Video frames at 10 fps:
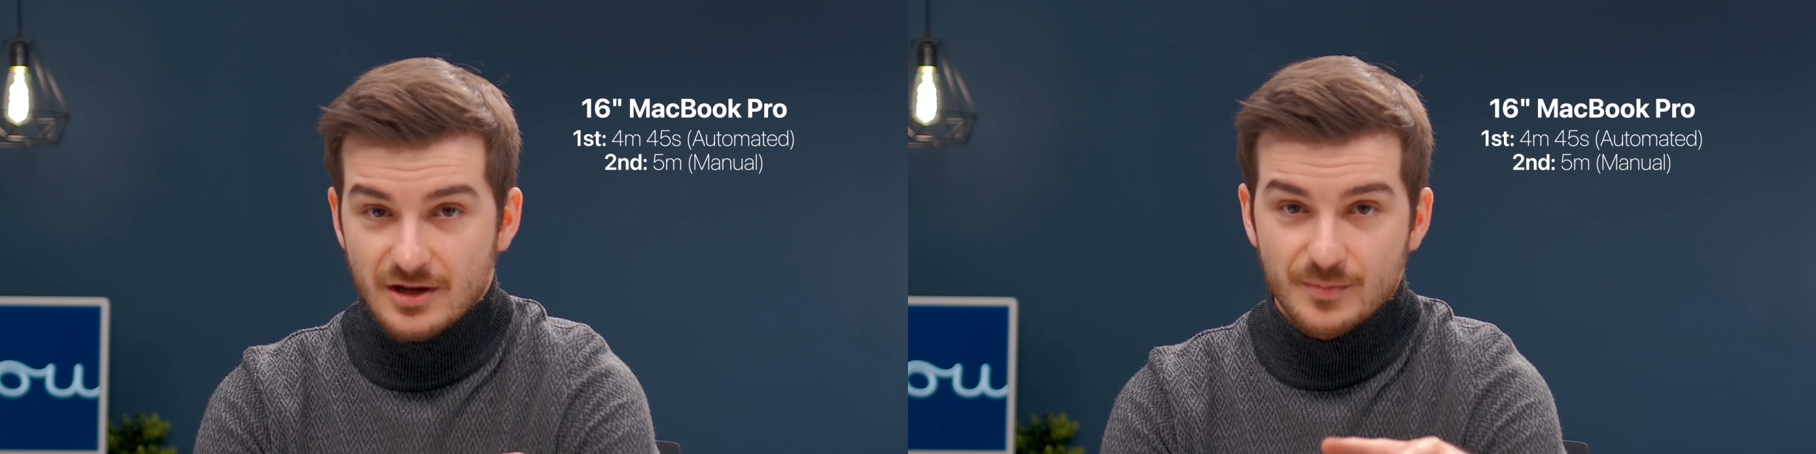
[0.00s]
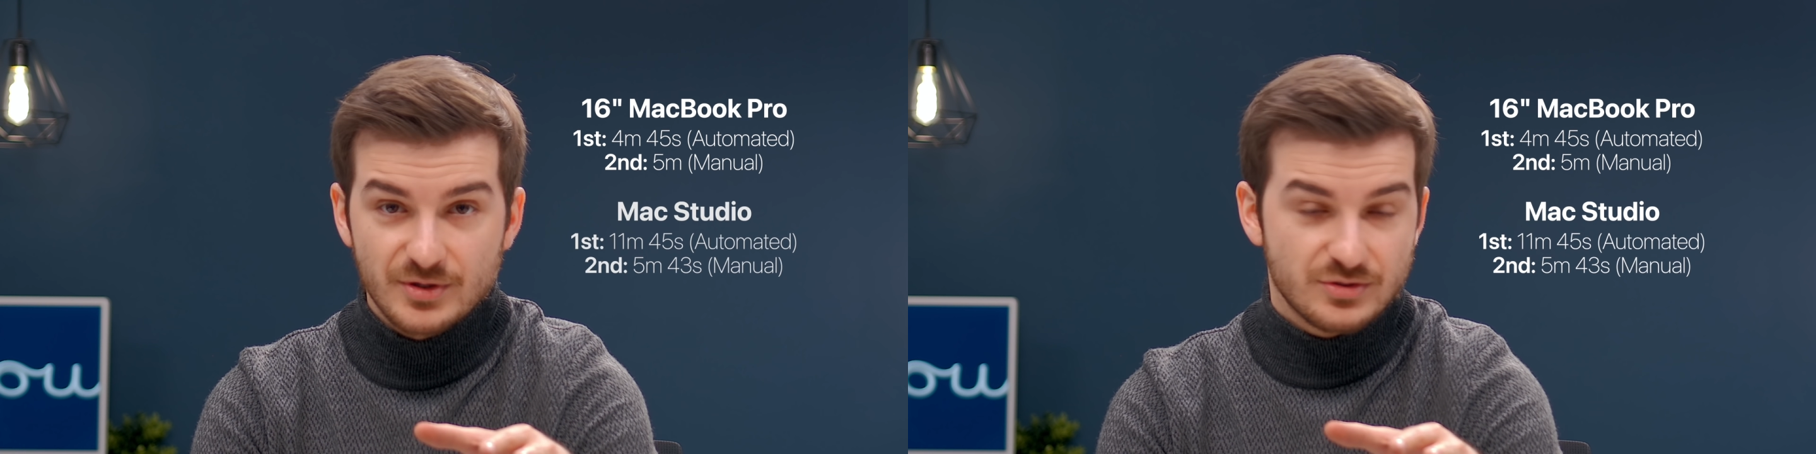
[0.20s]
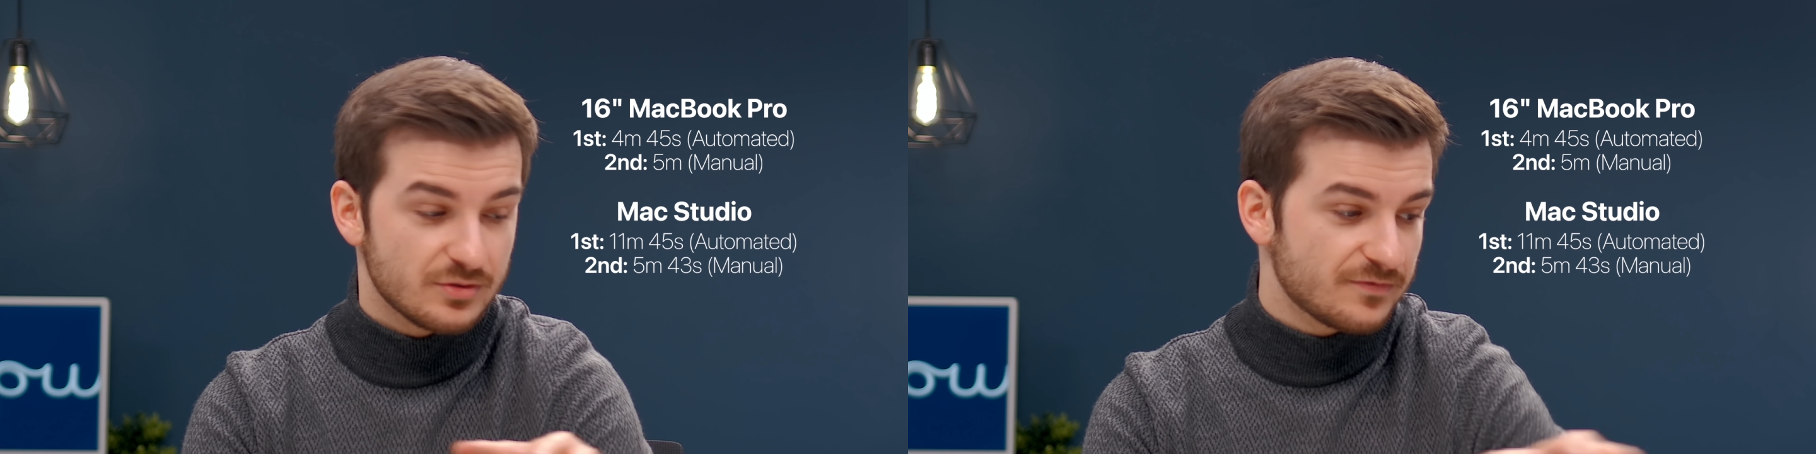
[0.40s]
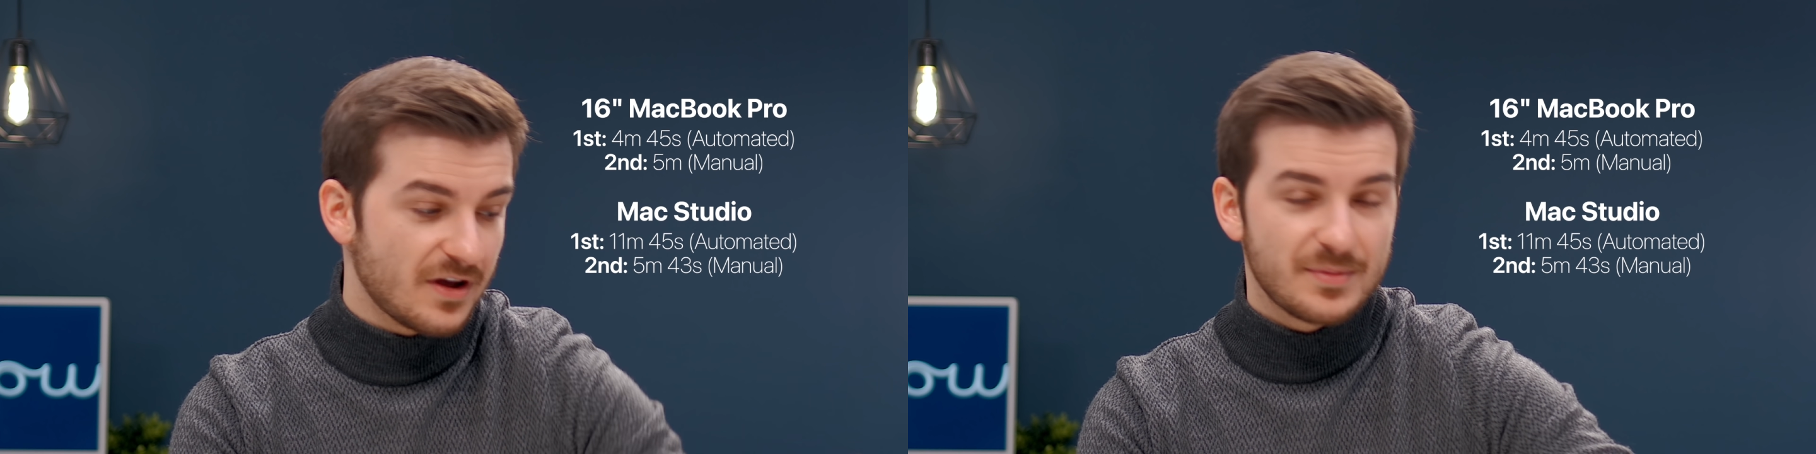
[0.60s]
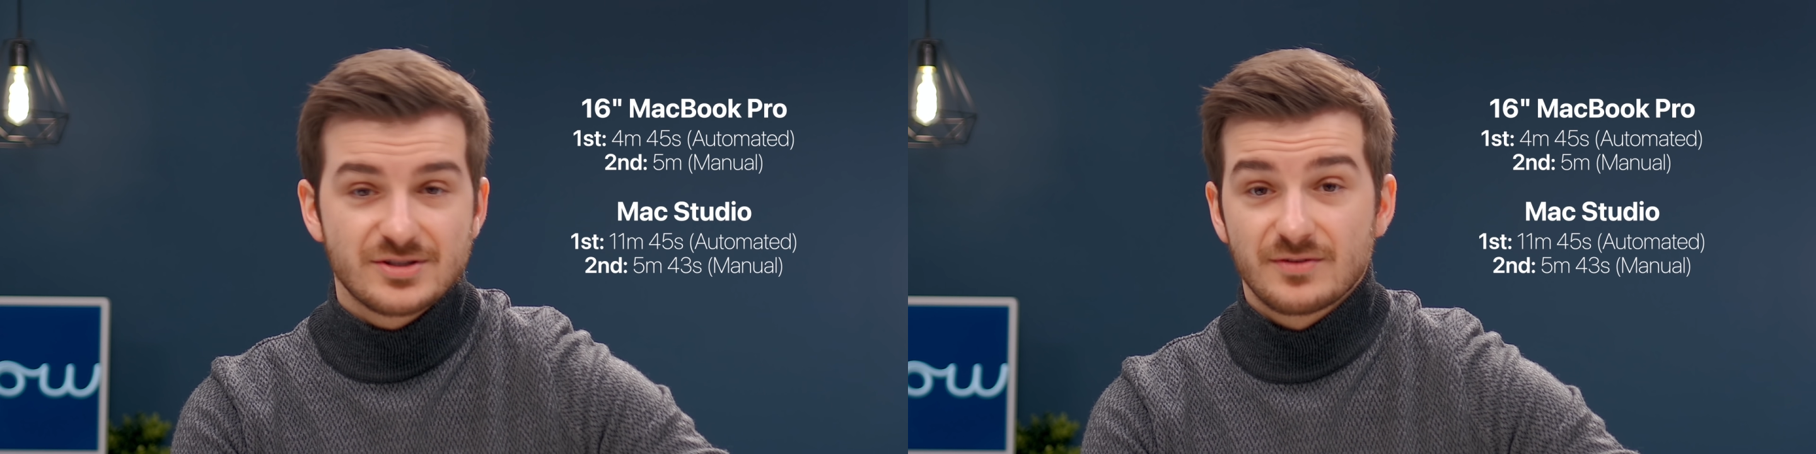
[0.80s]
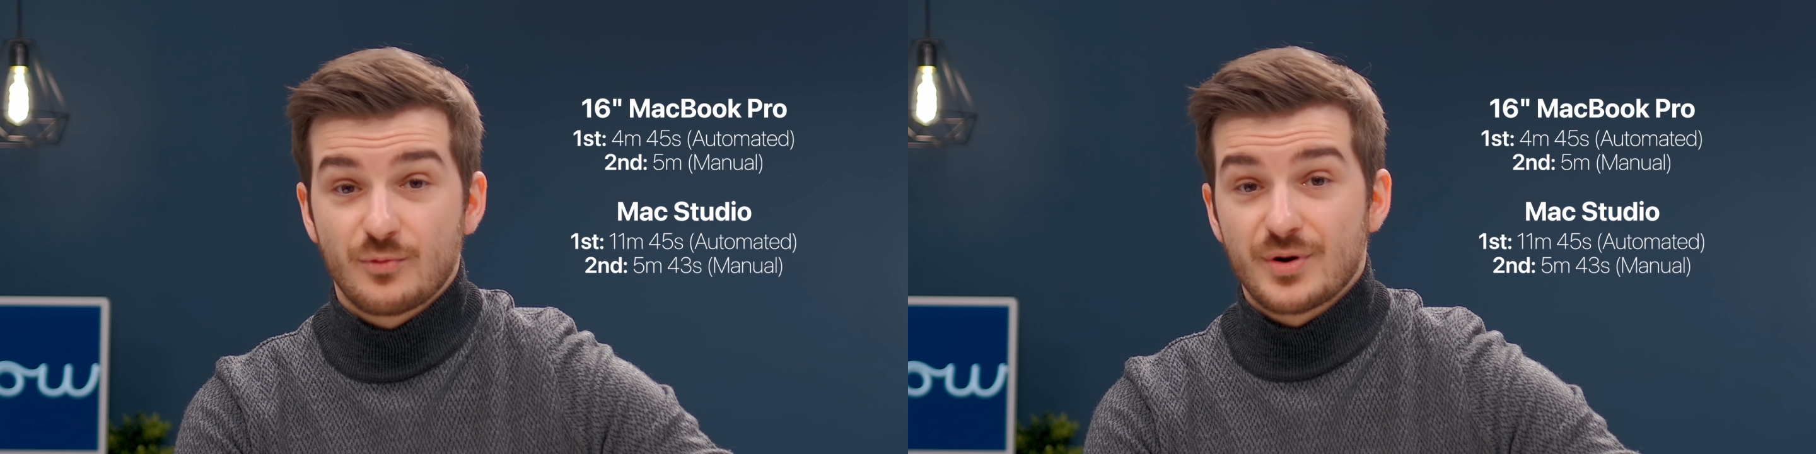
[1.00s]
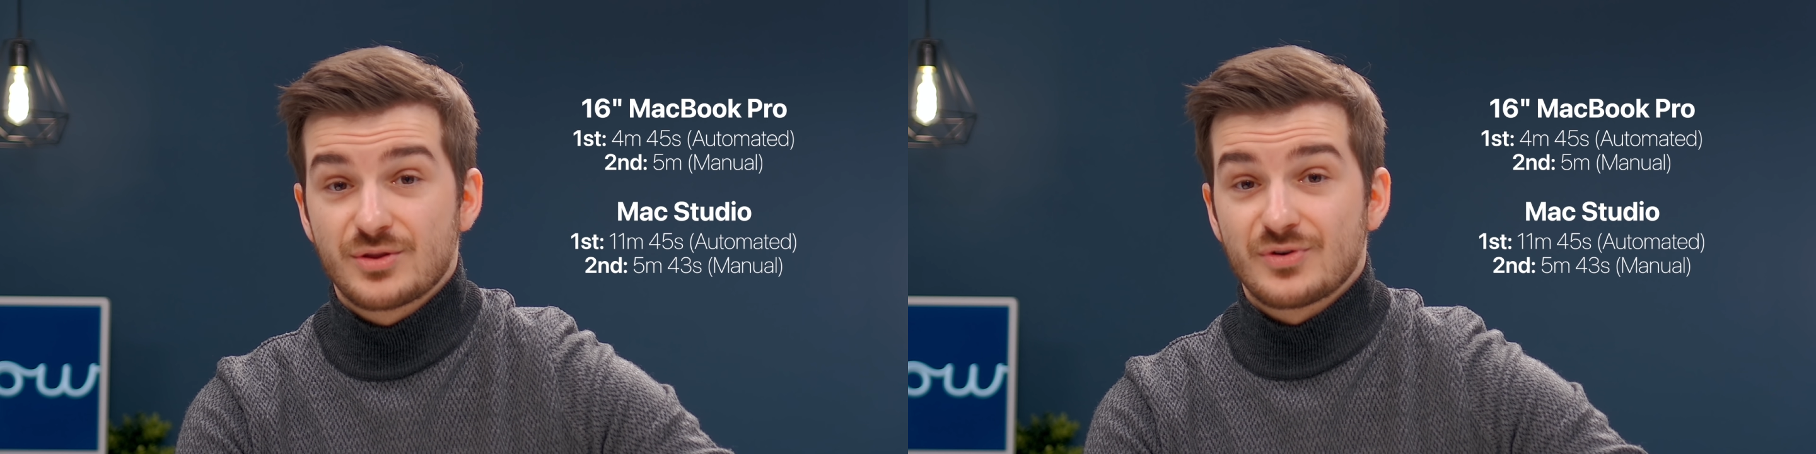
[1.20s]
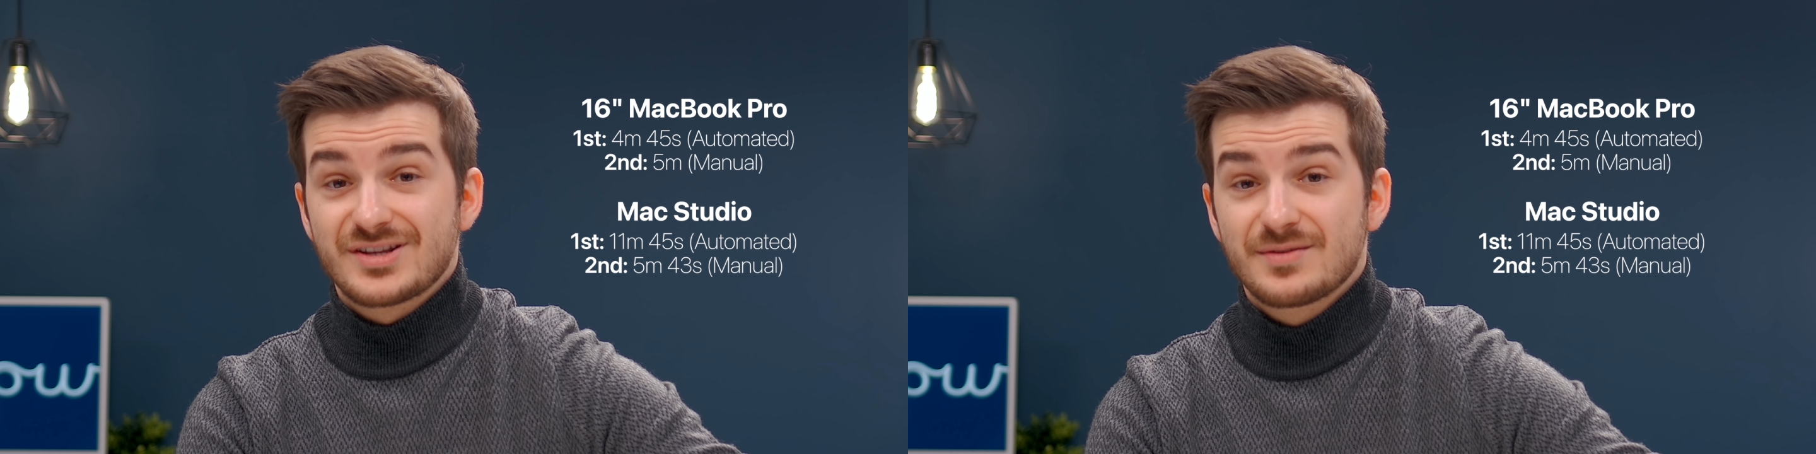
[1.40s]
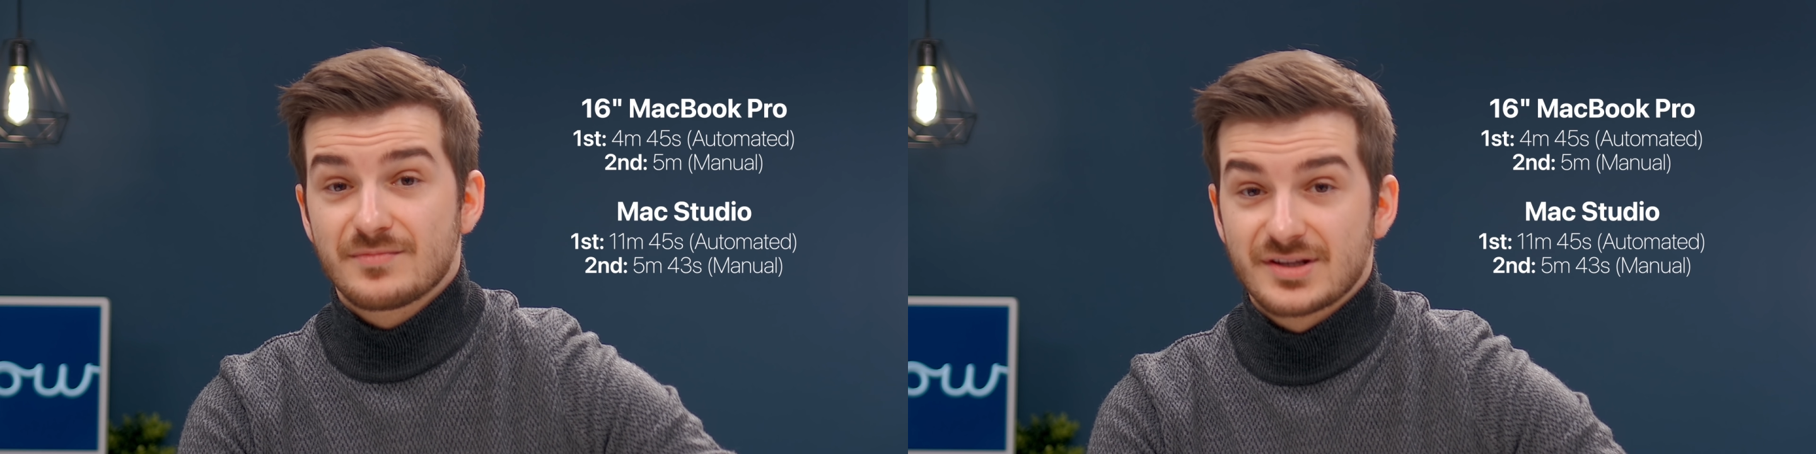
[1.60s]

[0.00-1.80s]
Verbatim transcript: compared to 5 minutes and 43